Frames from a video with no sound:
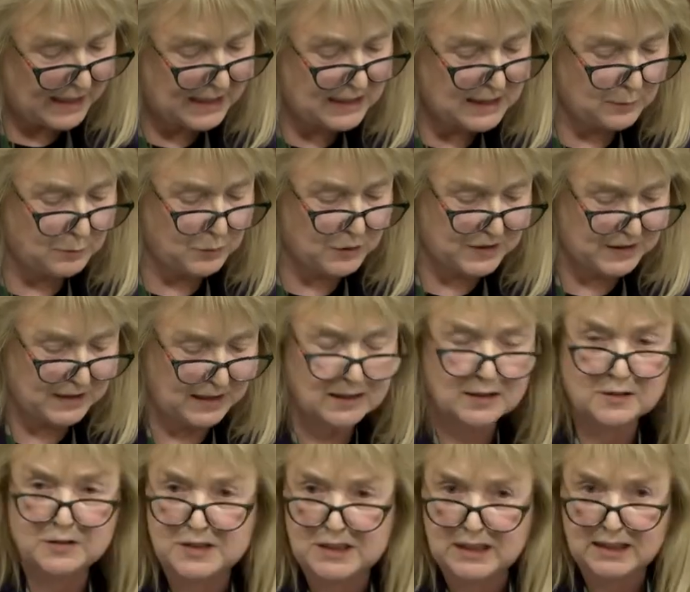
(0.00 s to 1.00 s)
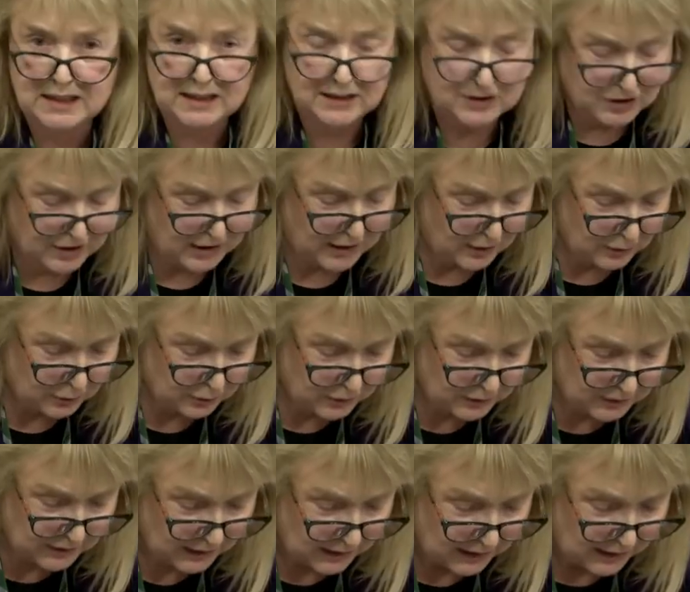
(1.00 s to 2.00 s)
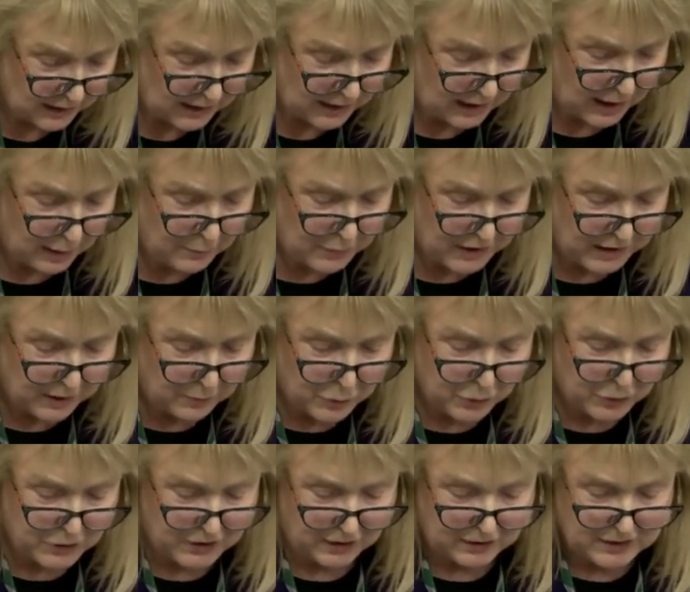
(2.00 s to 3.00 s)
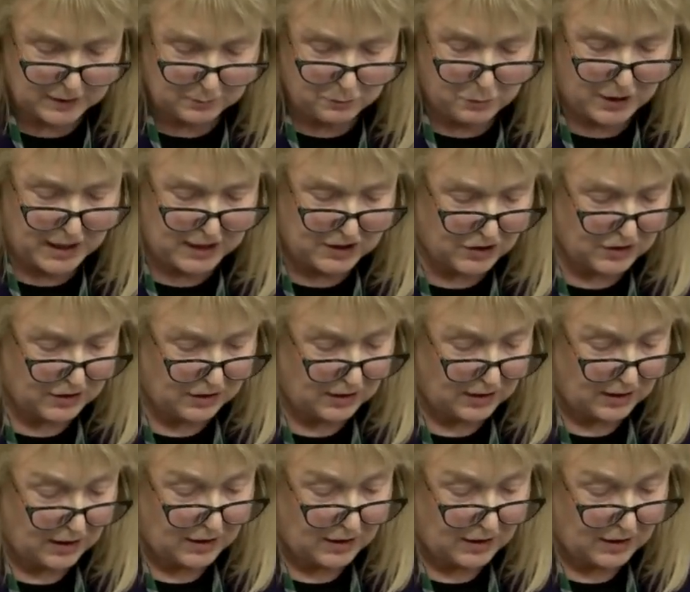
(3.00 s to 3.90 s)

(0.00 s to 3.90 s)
80% of teenage girls are being put under pressure